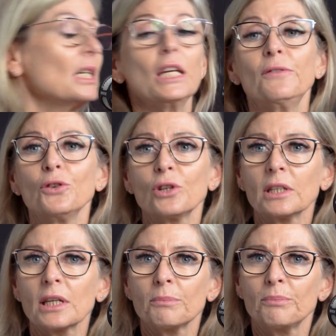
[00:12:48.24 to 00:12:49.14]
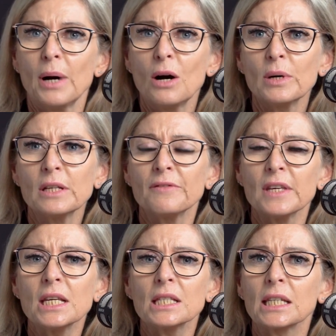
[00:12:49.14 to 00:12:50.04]
if you can buy one of
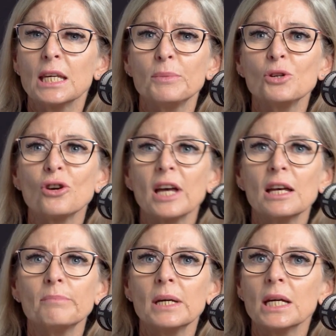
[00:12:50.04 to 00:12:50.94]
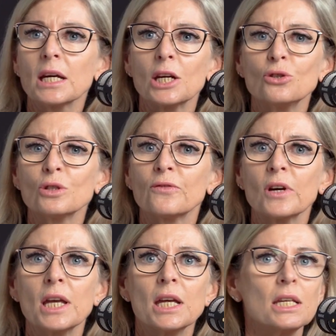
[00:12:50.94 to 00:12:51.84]
these and keep it in your handbag and use for
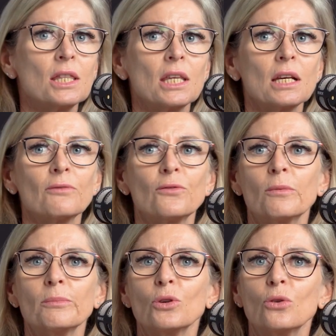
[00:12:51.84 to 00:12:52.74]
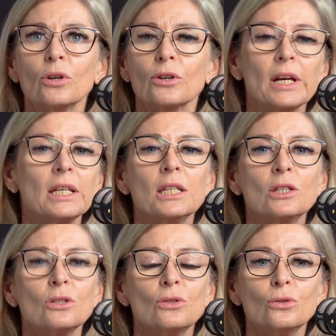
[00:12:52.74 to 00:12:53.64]
anything from your granny
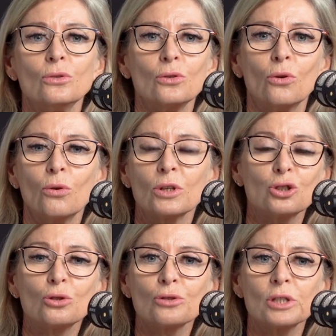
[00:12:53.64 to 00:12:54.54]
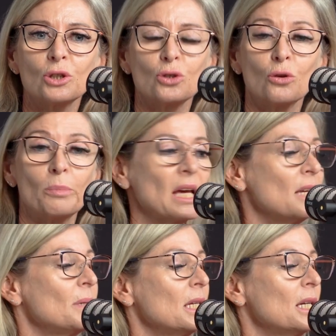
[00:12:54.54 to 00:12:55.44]
to your children to your
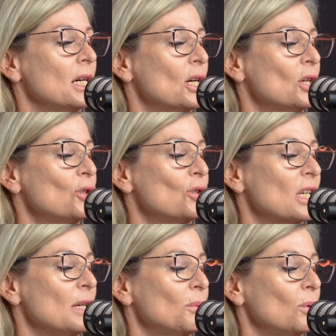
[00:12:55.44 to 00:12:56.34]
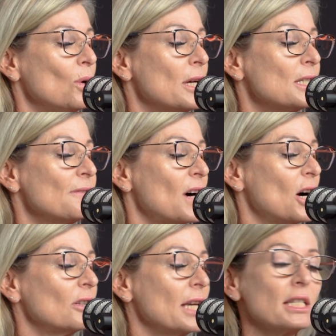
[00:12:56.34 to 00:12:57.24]
baby, to keep
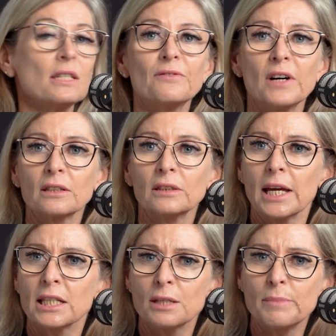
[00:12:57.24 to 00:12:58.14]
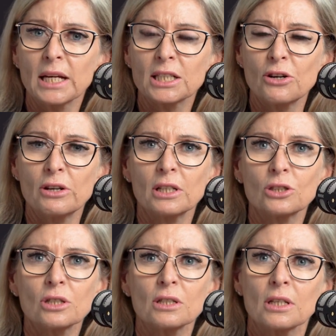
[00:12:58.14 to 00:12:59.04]
antiviral, antifungal, antibacterial,
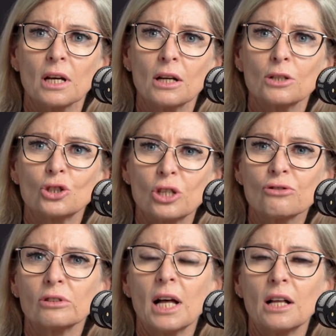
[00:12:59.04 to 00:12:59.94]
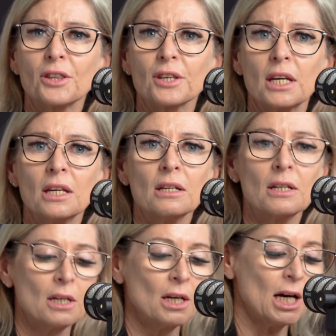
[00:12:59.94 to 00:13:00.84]
just general health care.
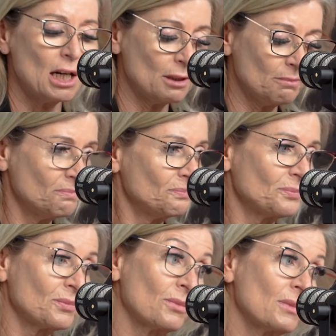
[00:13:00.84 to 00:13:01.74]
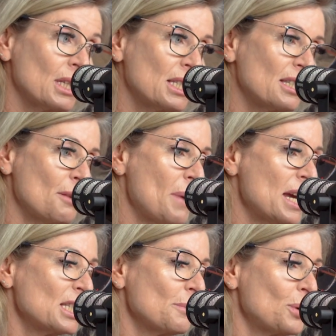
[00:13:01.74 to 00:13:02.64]
This is an
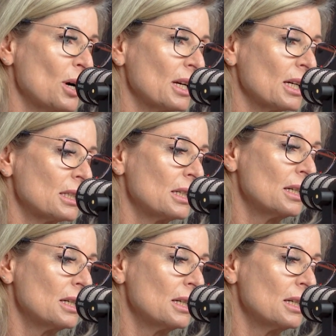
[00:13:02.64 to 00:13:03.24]
amazing product.